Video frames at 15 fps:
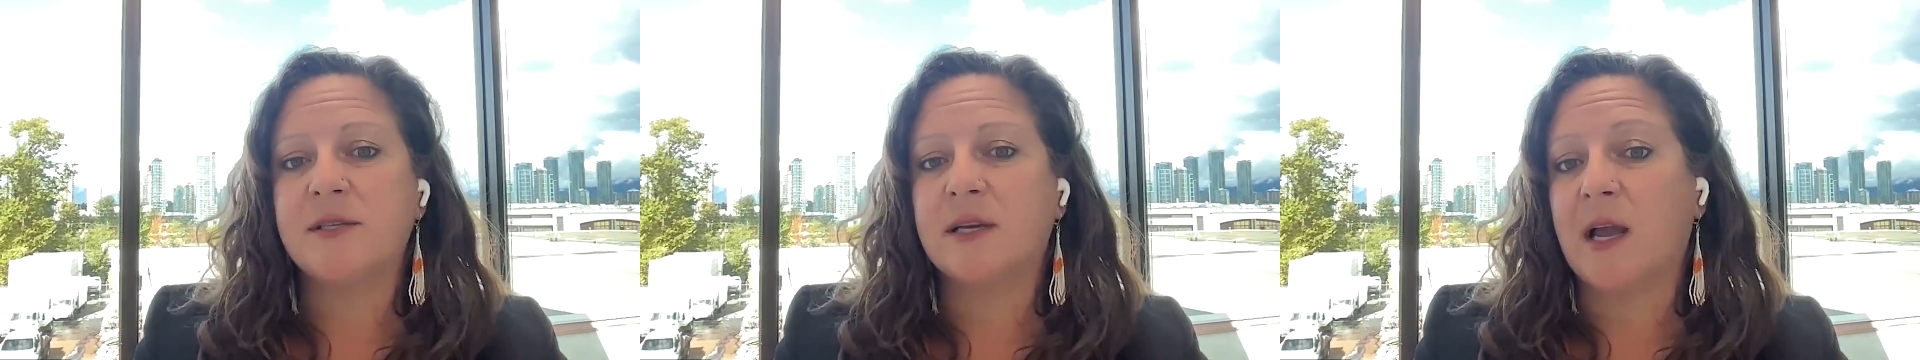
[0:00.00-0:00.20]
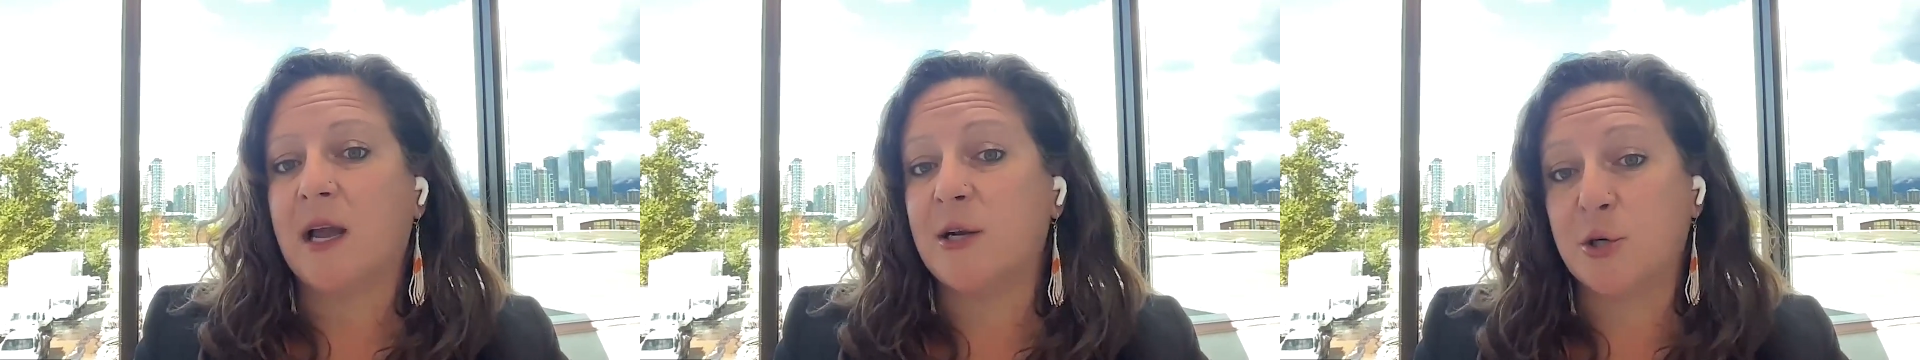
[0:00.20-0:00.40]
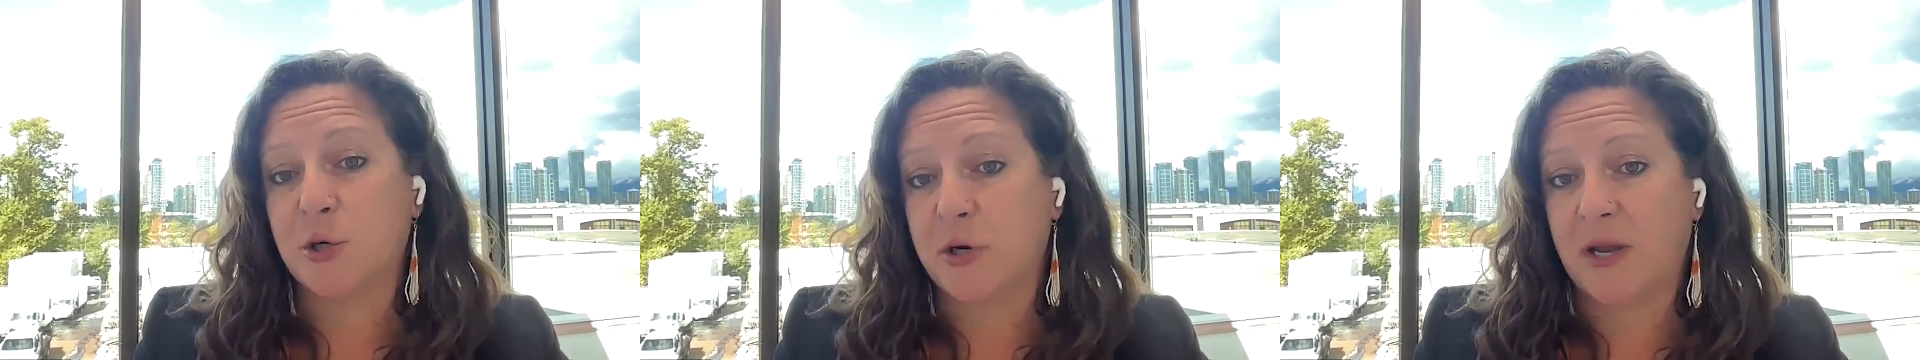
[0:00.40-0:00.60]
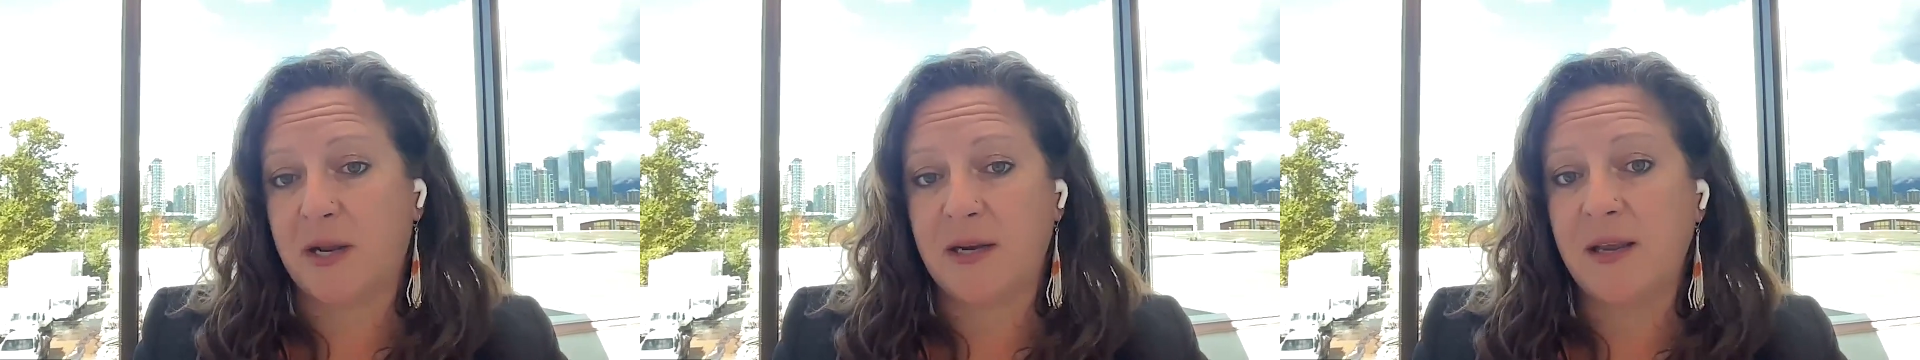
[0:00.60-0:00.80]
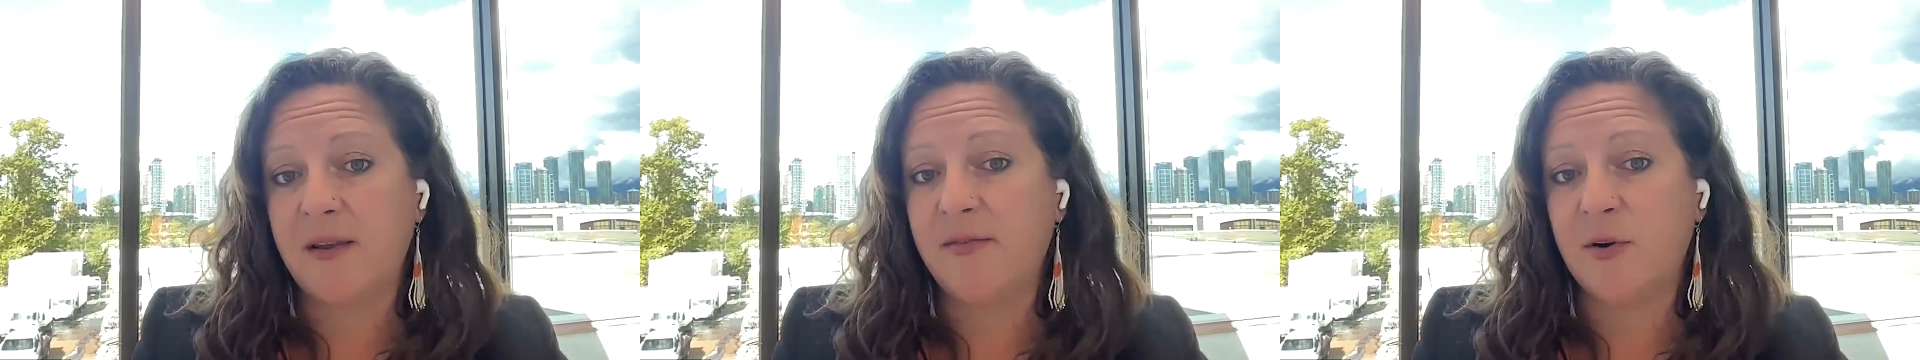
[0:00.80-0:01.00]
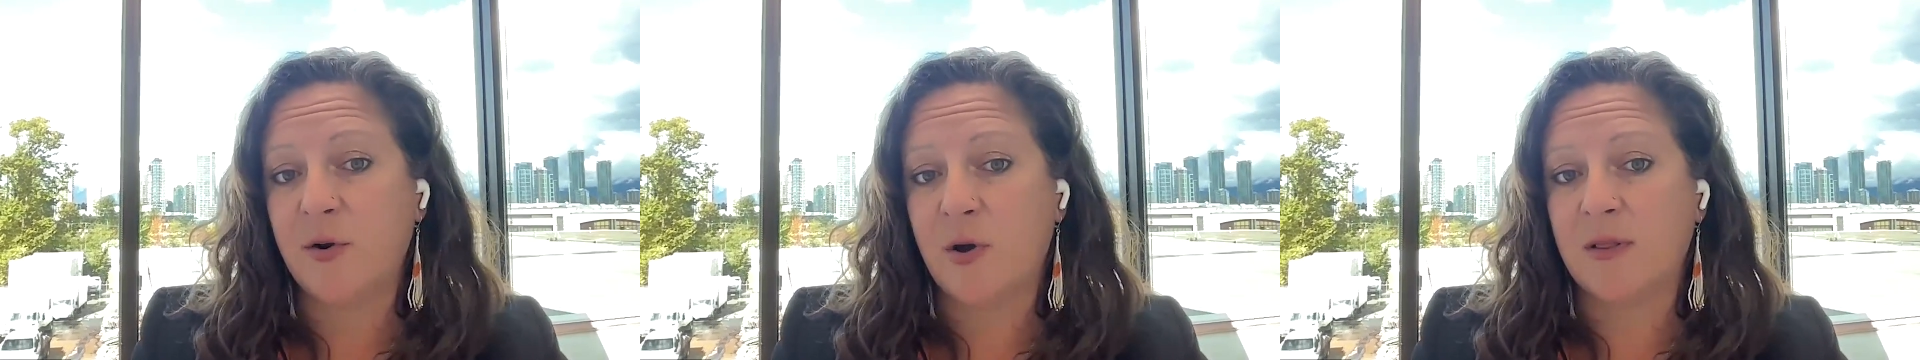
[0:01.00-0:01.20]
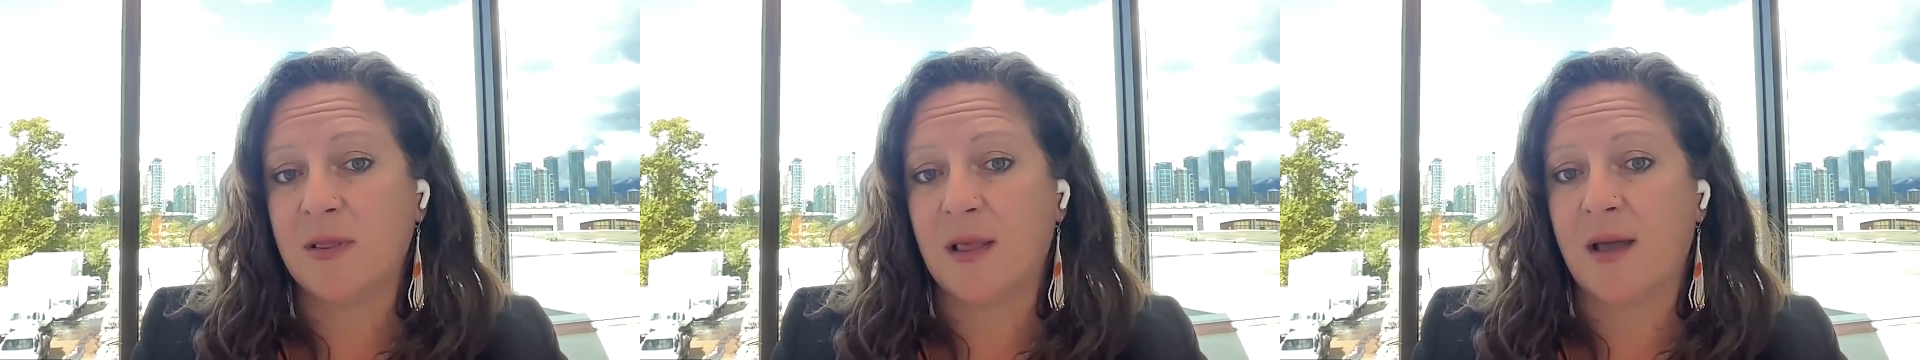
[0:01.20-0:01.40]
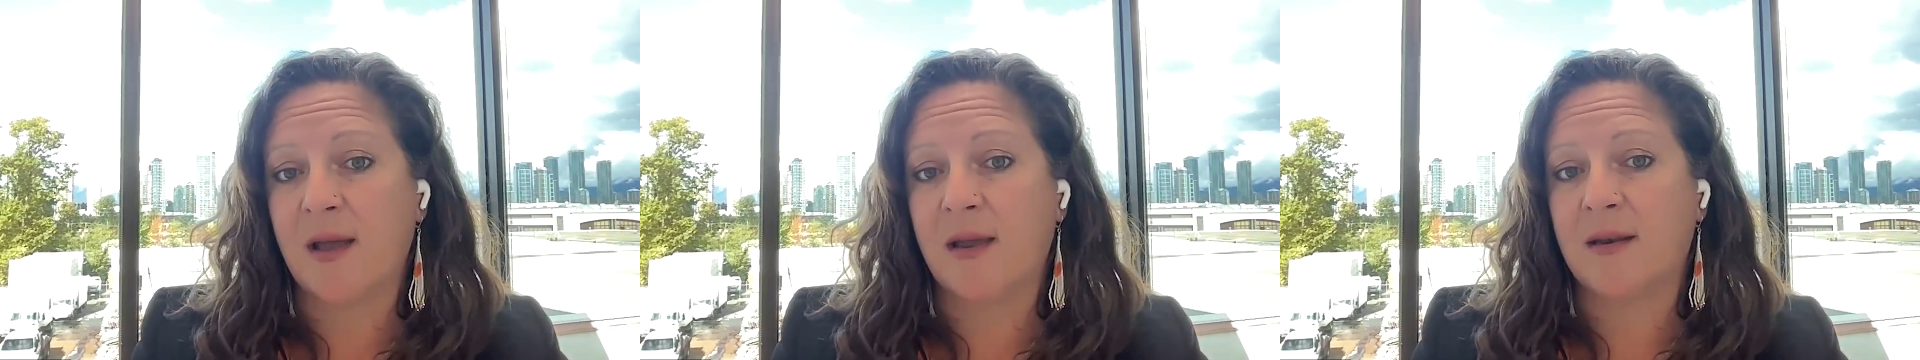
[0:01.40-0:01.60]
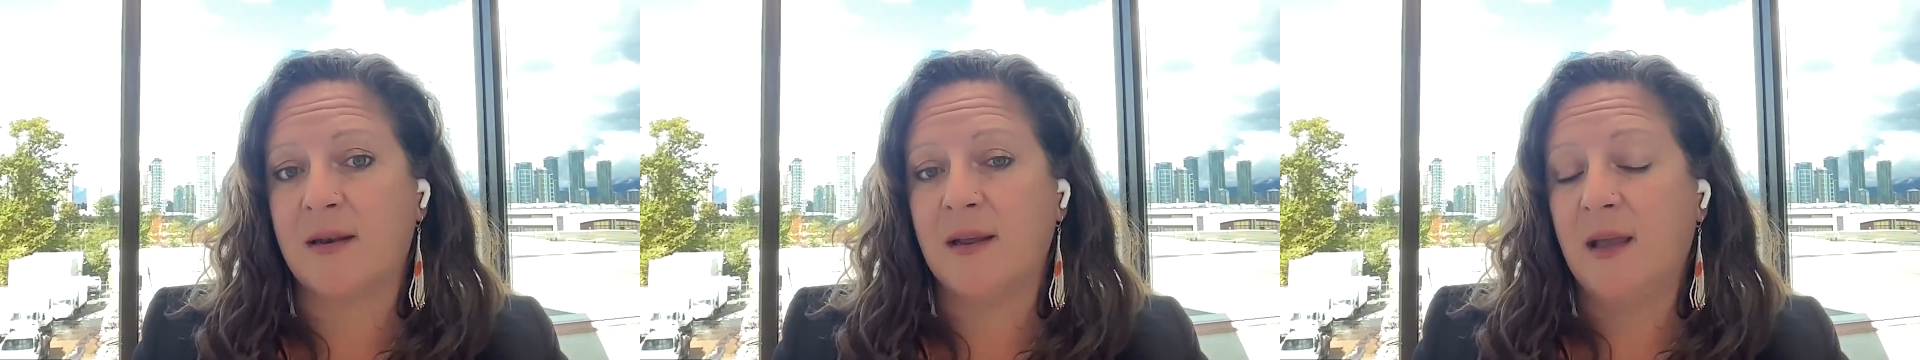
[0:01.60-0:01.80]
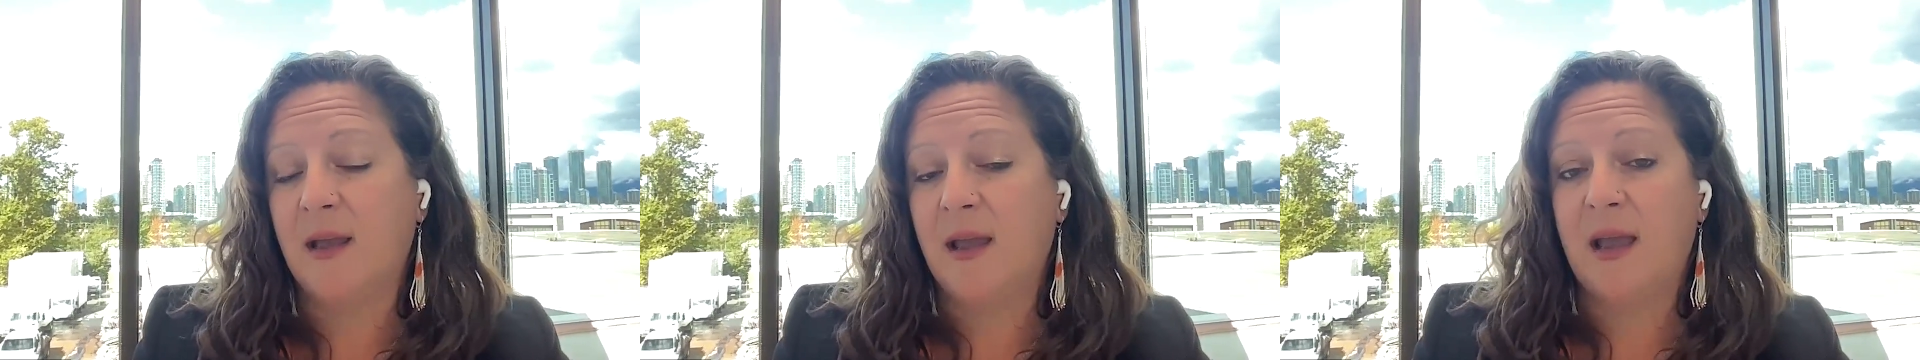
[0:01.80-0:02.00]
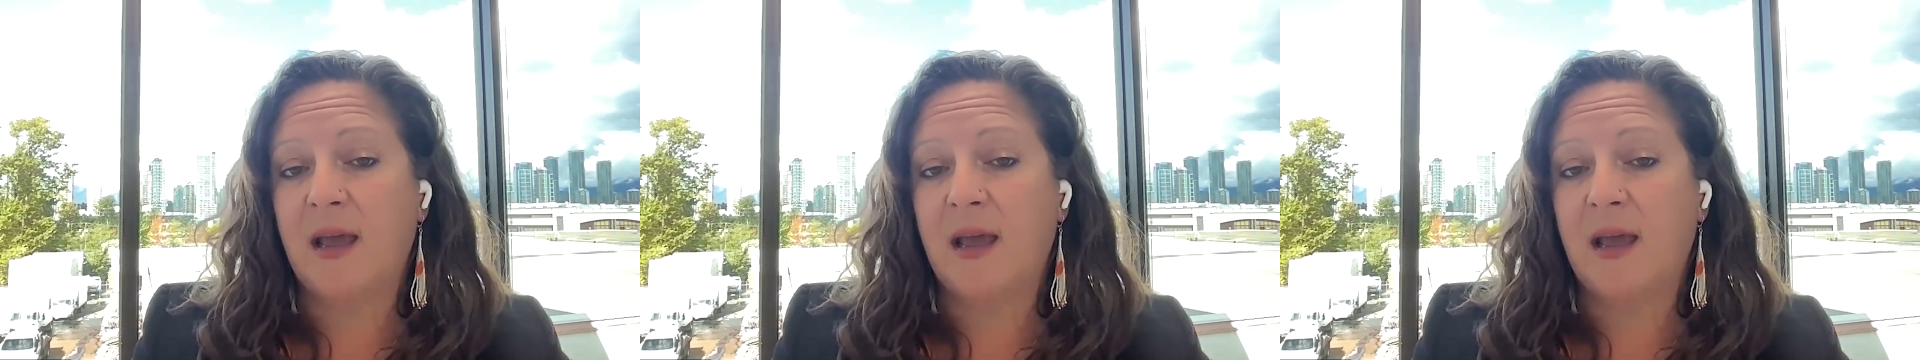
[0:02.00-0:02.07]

the country and even online.